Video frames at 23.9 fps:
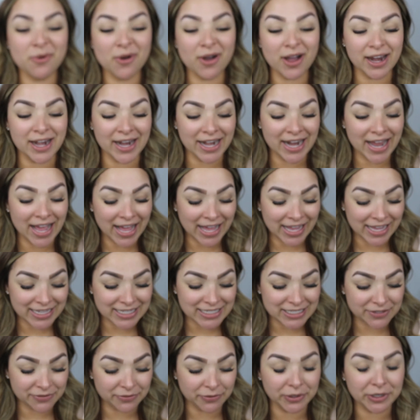one. It
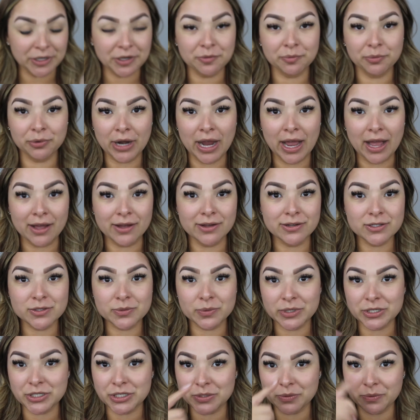has for your brows,
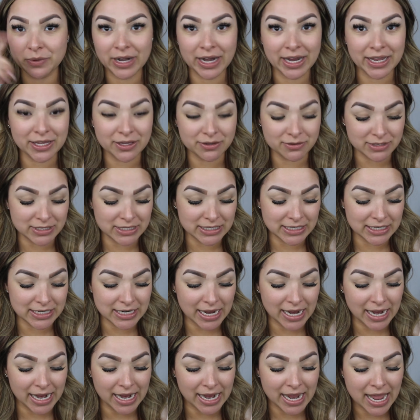which is what I use
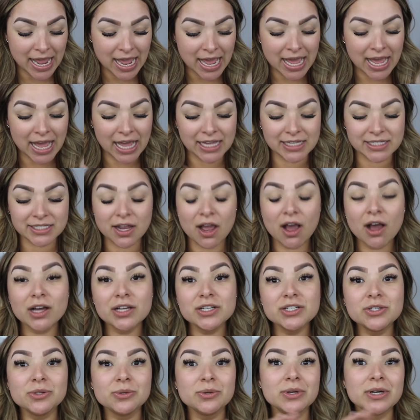today, has
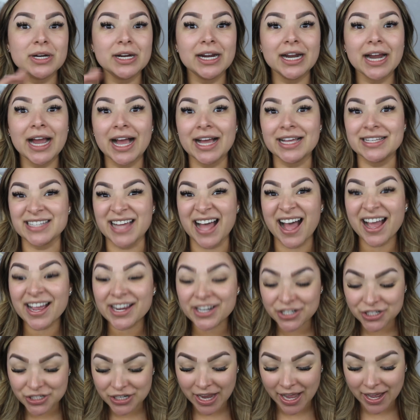contour, has
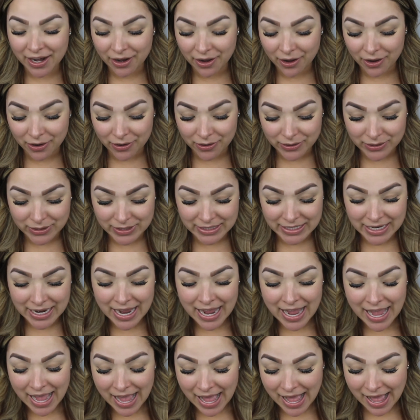eyeshadows.
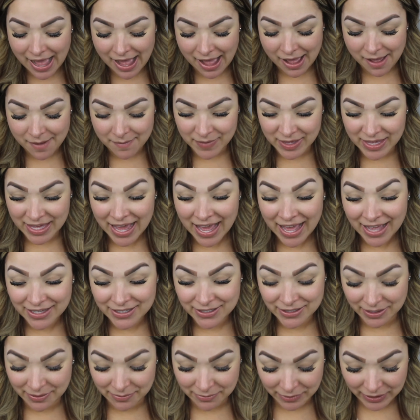Yeah,
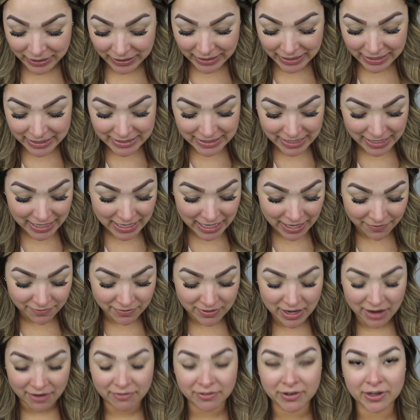so I'm really excited. I've
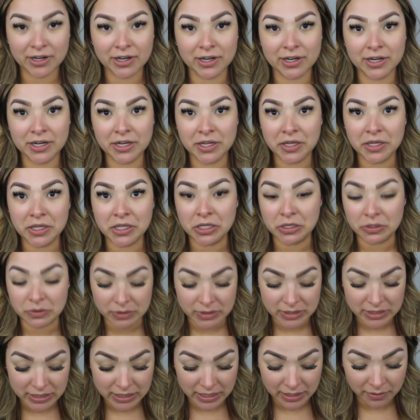never
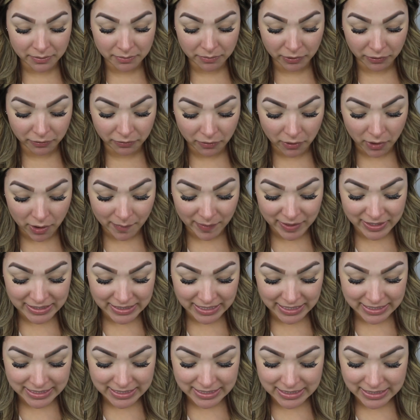used it before
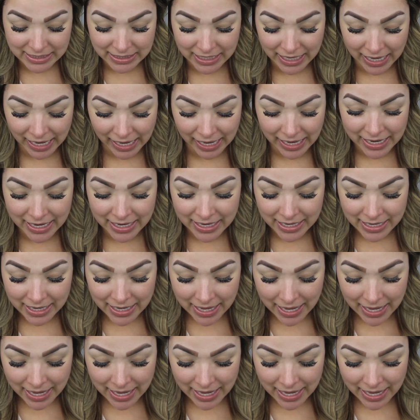besides today.